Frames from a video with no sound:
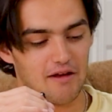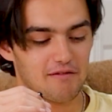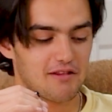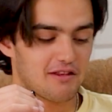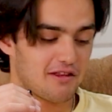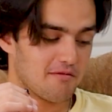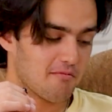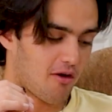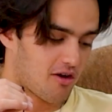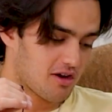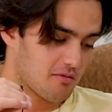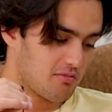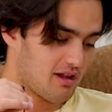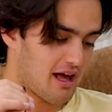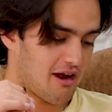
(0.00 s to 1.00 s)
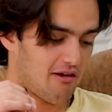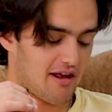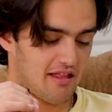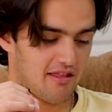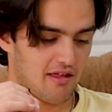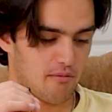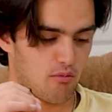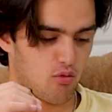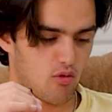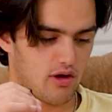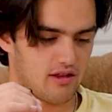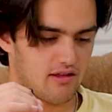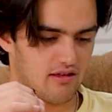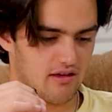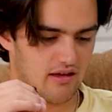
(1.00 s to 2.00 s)
love to see Markiplier at some
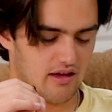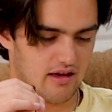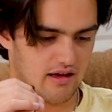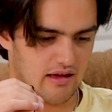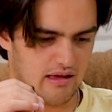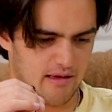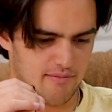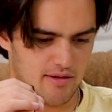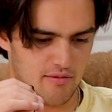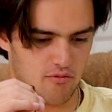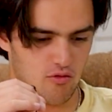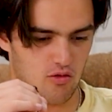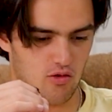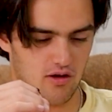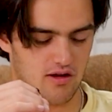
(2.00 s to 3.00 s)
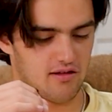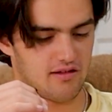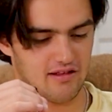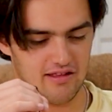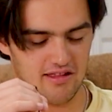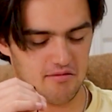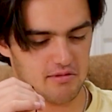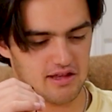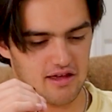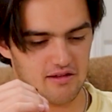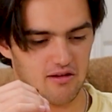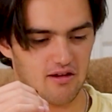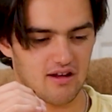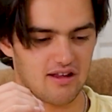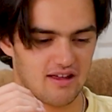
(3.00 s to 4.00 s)
point a bit more, and some of the
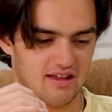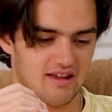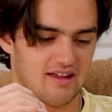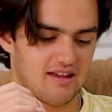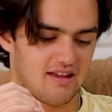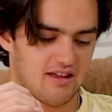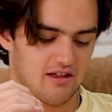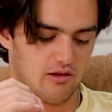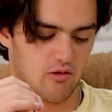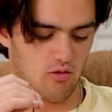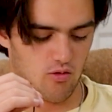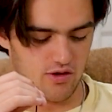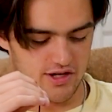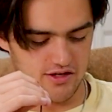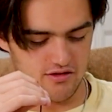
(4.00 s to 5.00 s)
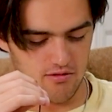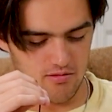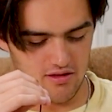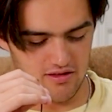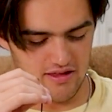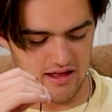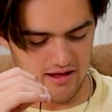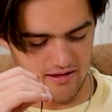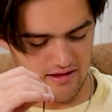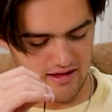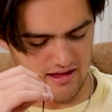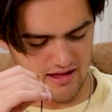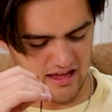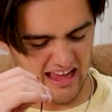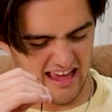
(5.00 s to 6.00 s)
other horde YouTubers that
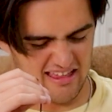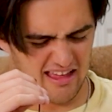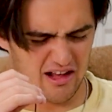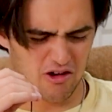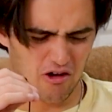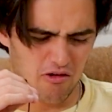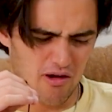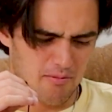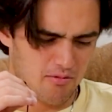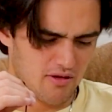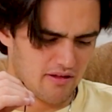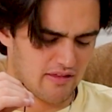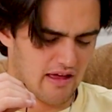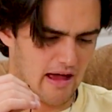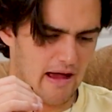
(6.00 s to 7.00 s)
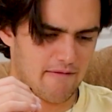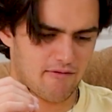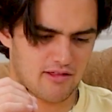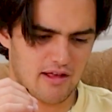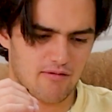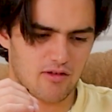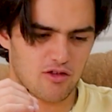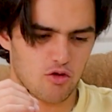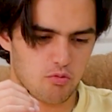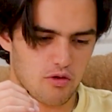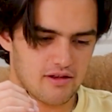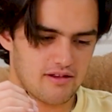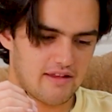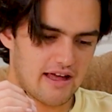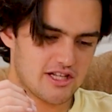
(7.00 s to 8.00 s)
I guess I grew up with. I was never super
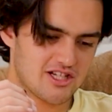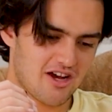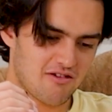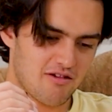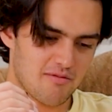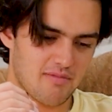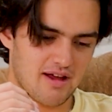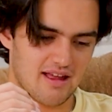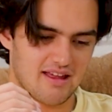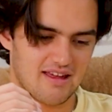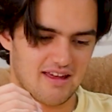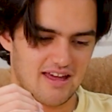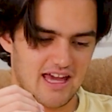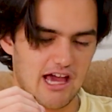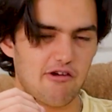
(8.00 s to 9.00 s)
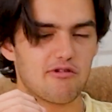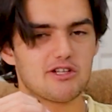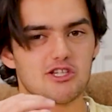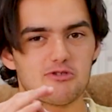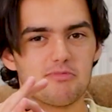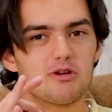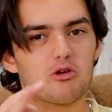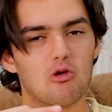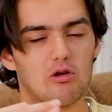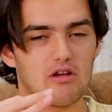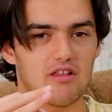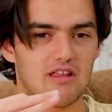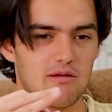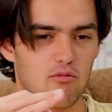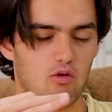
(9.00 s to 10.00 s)
into that genre, but it would just be cool to
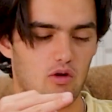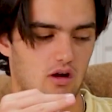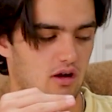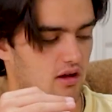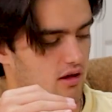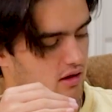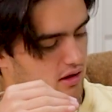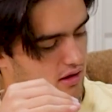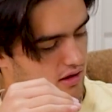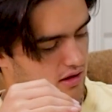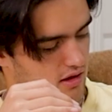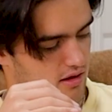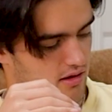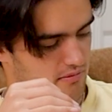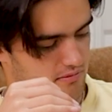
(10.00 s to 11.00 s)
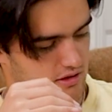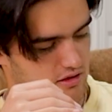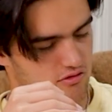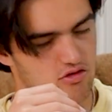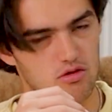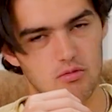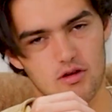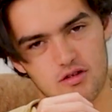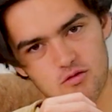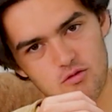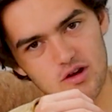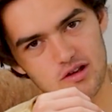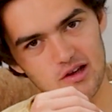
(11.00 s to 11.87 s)
see more YouTubers and